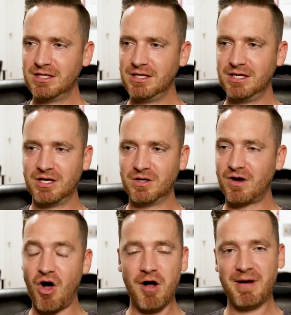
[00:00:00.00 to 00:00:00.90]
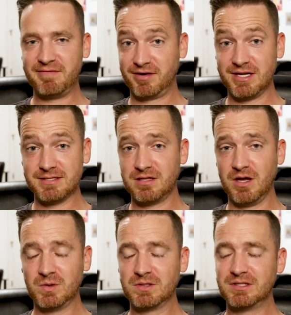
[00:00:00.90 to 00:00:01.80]
you know, all my friends
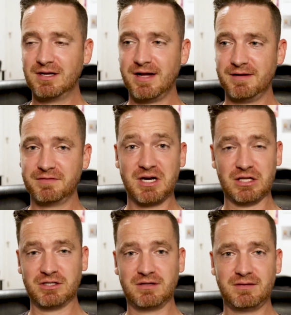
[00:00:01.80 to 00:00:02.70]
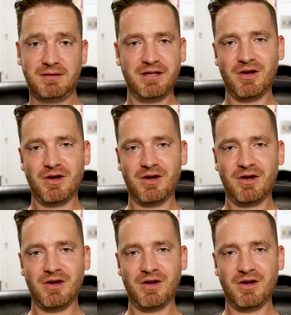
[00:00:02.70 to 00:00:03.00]
know of color.